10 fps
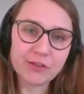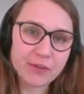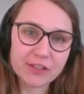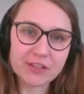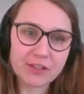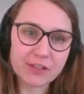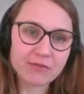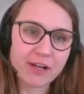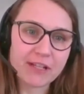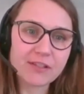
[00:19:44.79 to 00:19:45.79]
humanitarian
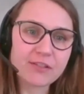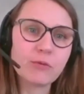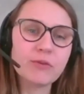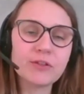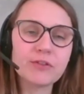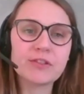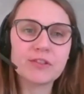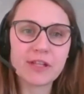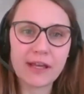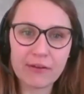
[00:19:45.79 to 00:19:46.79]
crisis, so we could
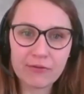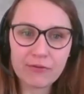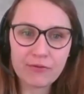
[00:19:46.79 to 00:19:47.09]
have